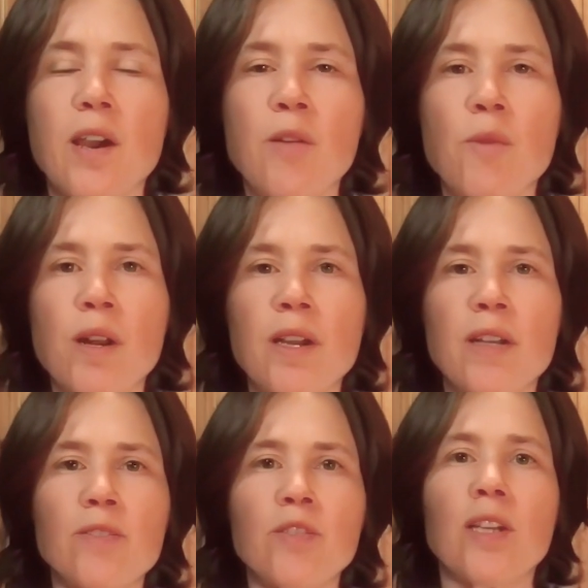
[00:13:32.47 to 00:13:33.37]
I want to
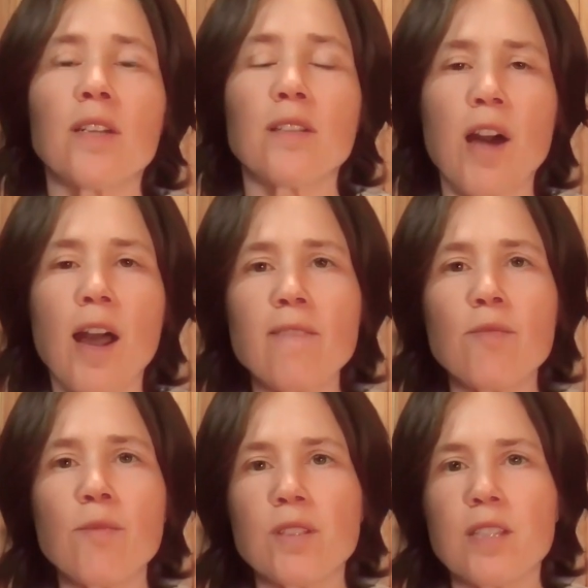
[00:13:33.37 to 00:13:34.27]
understand a lot of
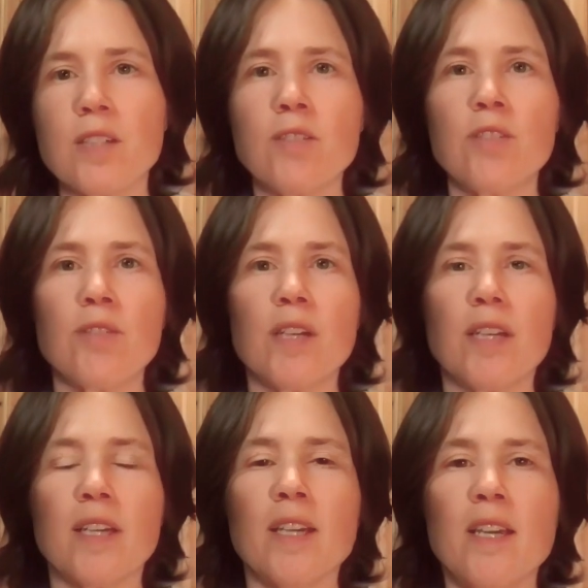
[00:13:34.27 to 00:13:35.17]
the work that you're
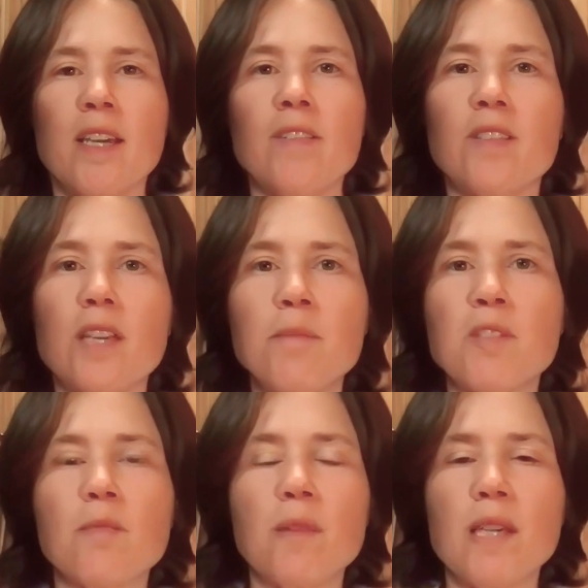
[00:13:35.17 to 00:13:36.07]
doing
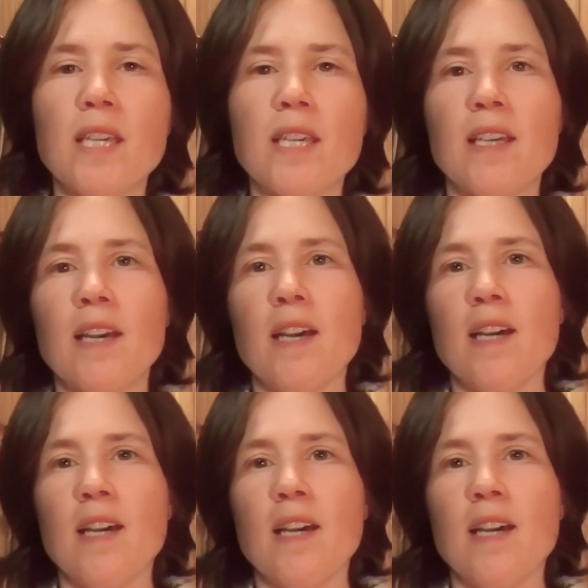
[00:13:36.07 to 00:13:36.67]
seems to me